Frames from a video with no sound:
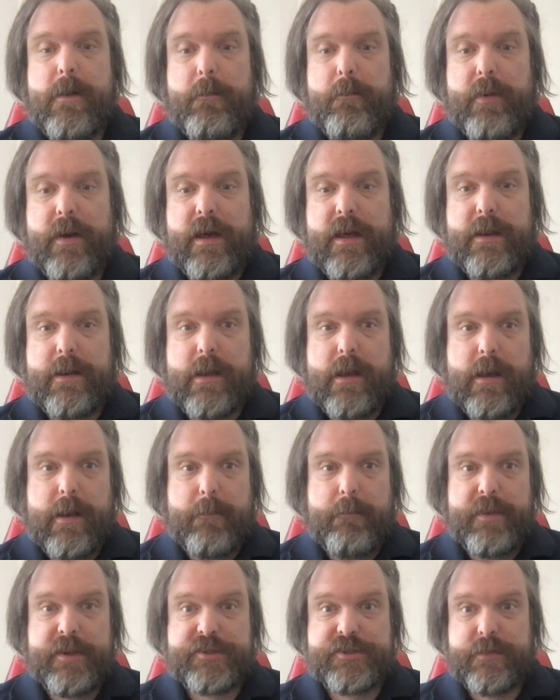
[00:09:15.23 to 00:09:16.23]

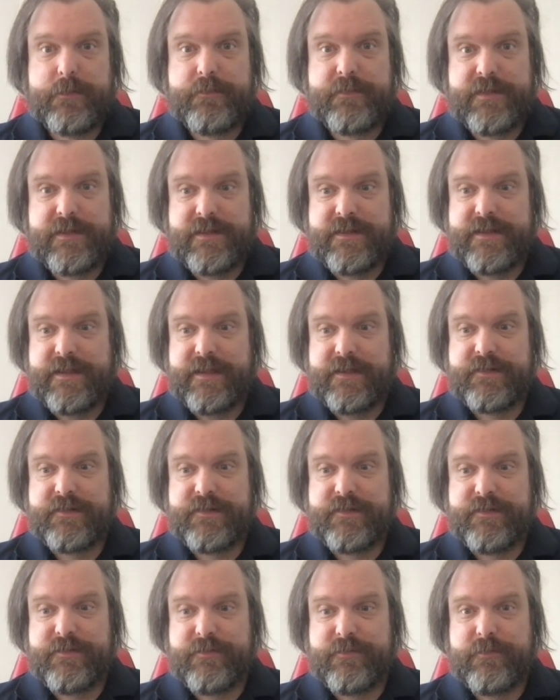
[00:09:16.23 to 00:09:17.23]
but bishop to
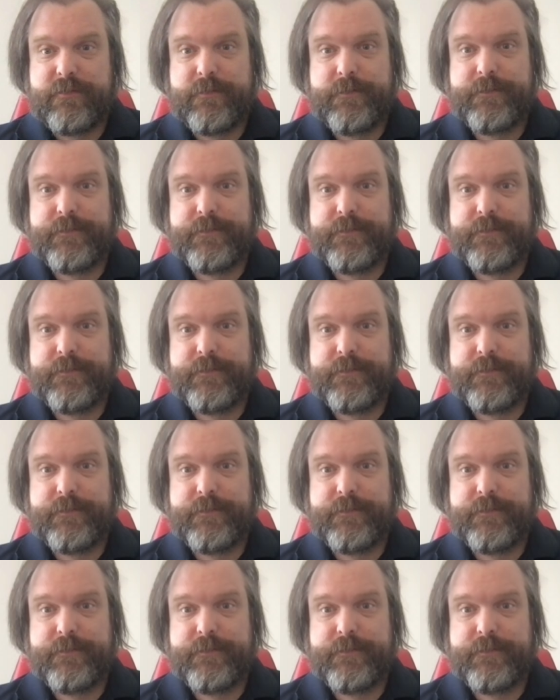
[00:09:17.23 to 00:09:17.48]
d2,